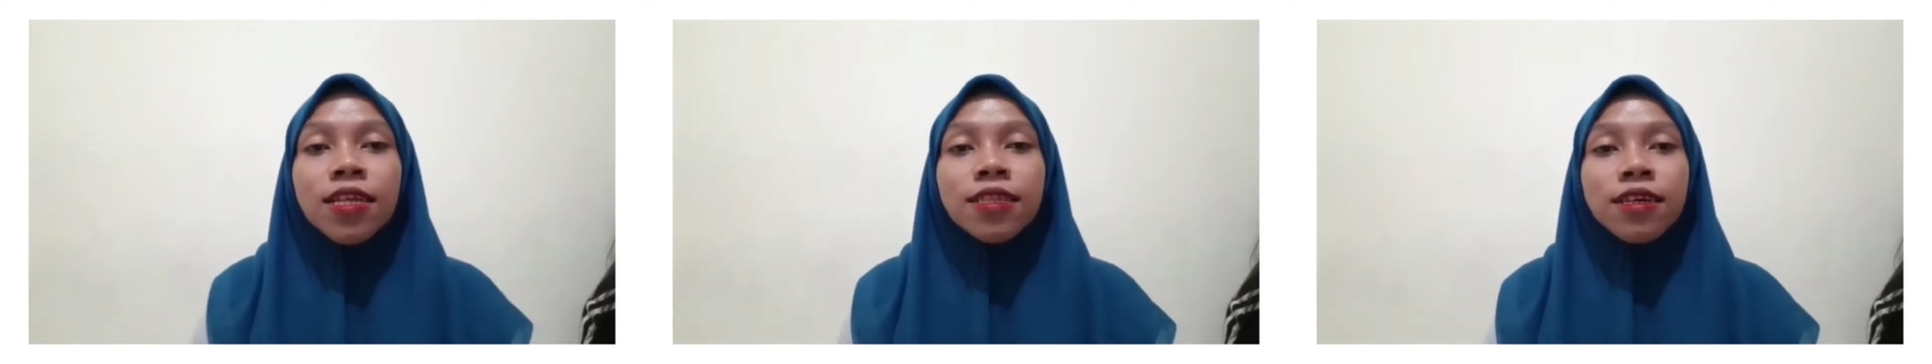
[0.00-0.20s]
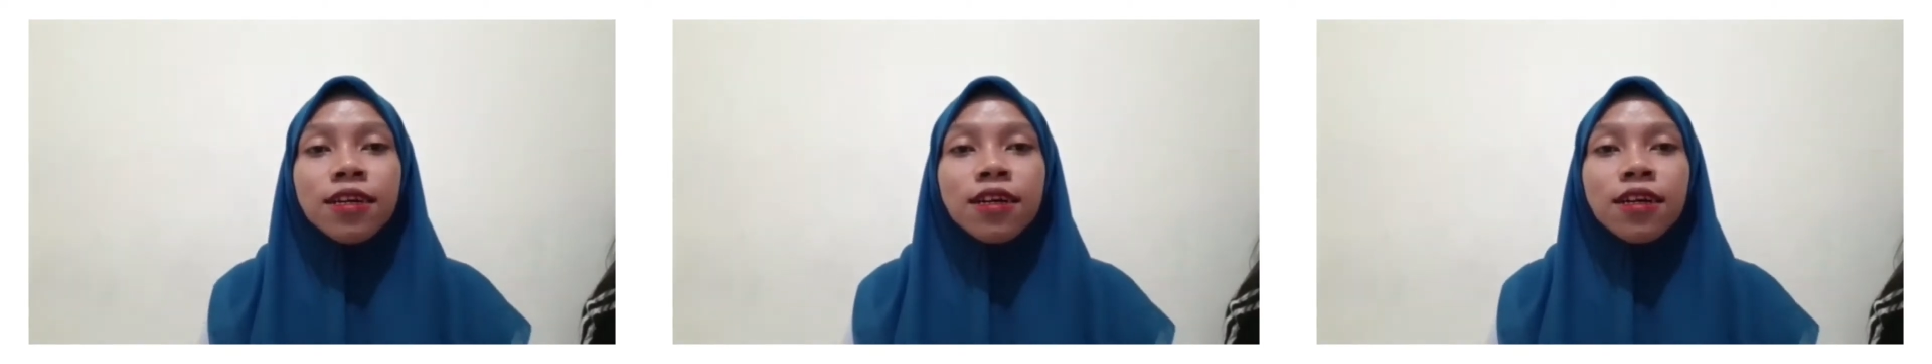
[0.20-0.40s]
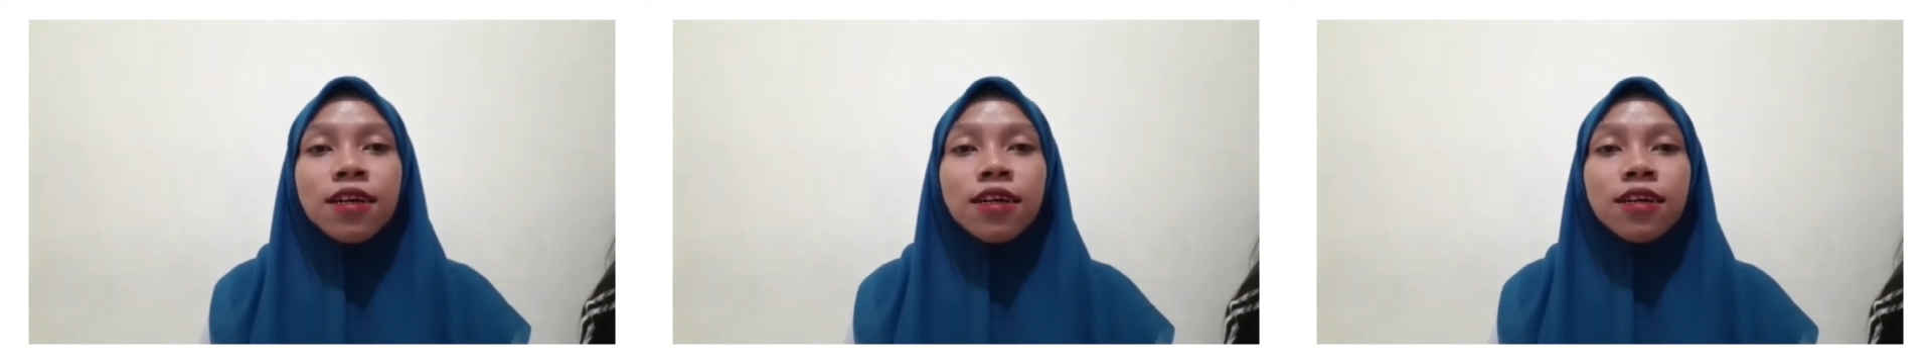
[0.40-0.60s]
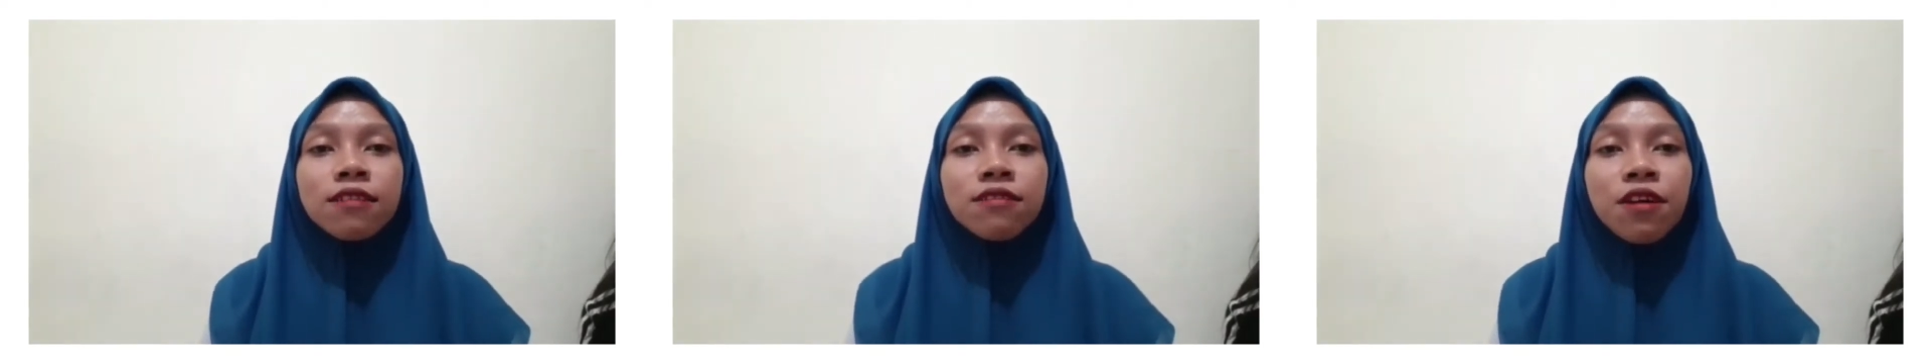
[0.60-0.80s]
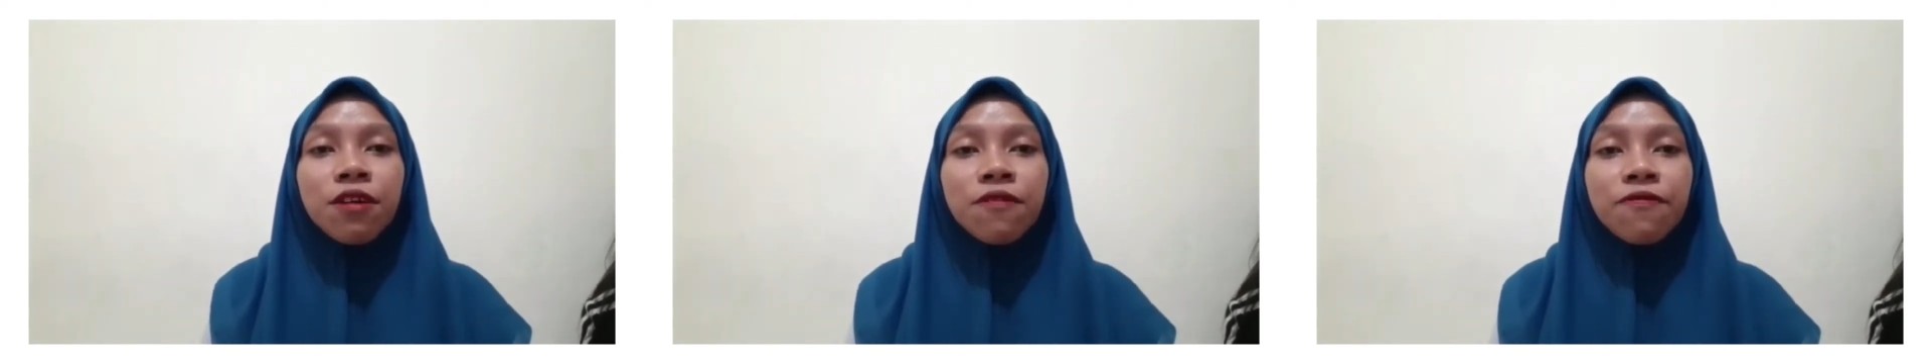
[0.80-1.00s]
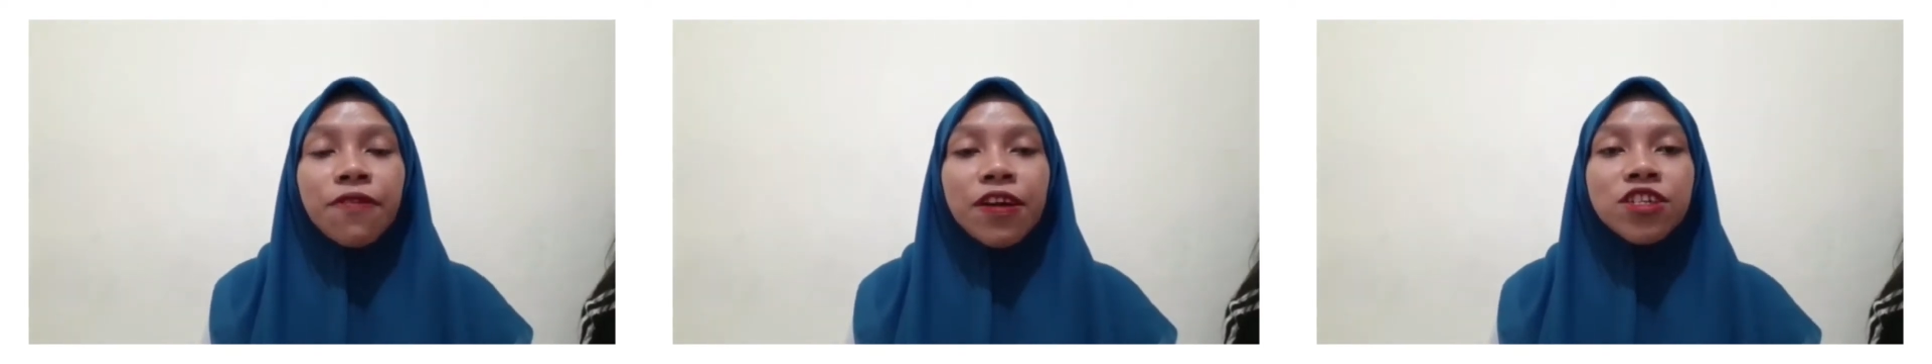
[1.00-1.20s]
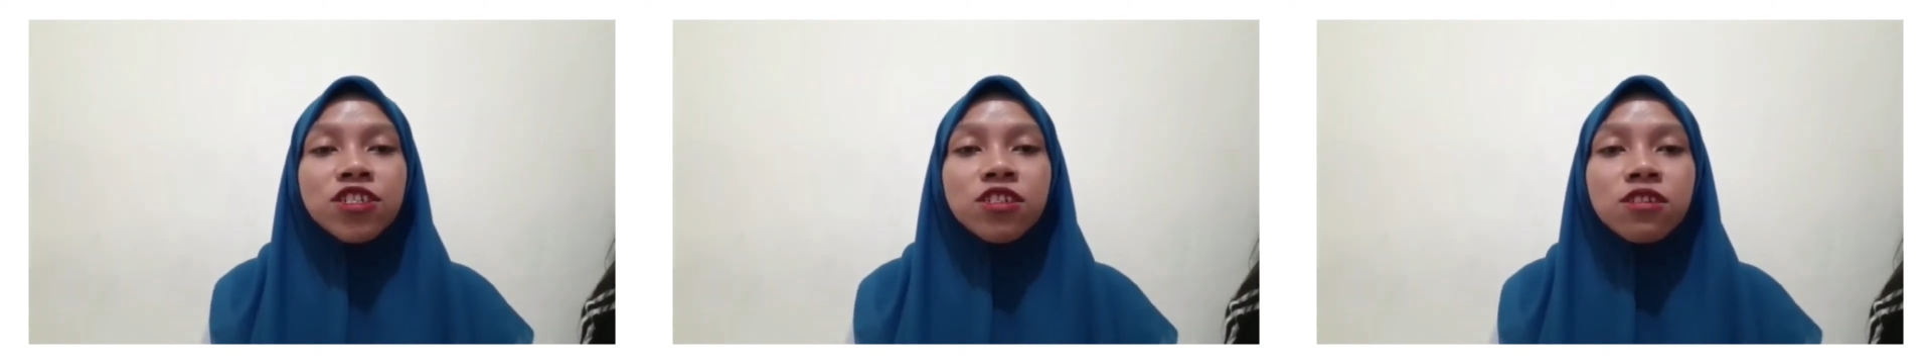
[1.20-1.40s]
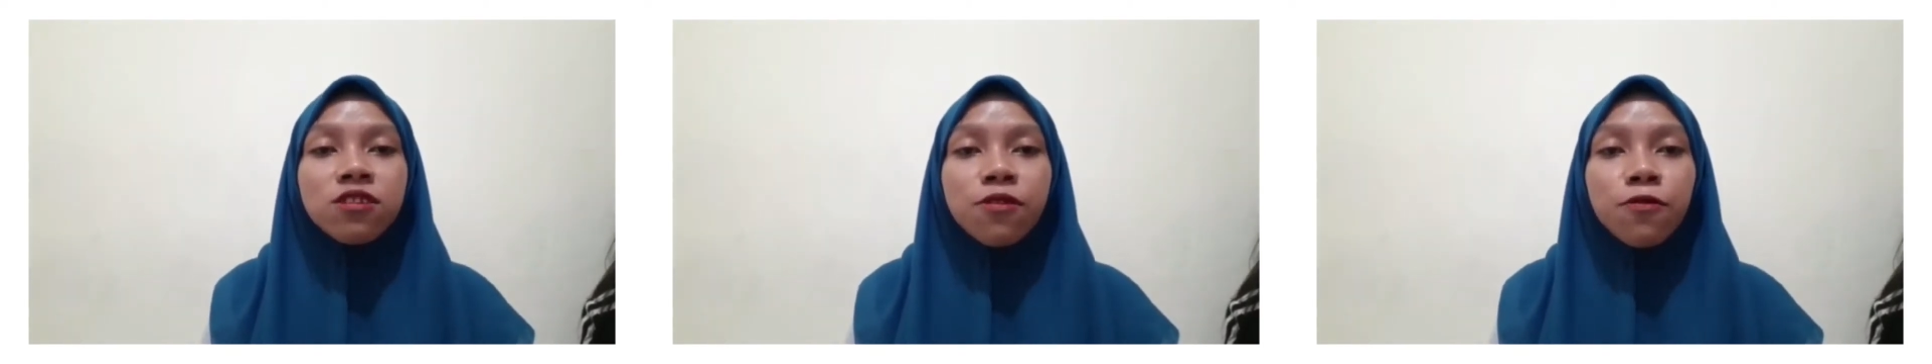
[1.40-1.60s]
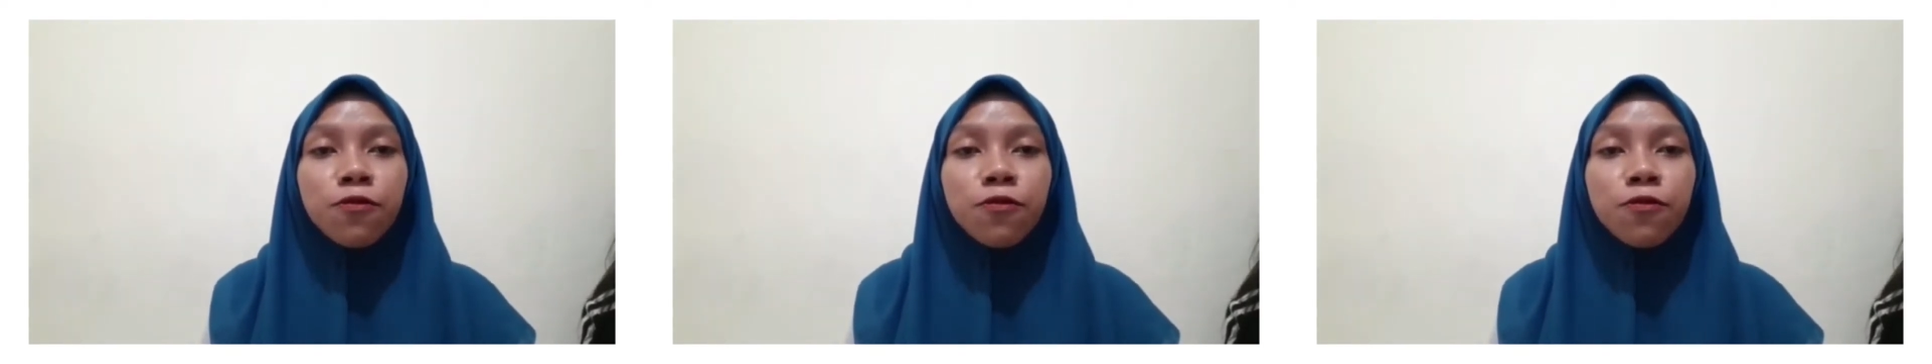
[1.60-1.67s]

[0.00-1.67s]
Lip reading: The derivation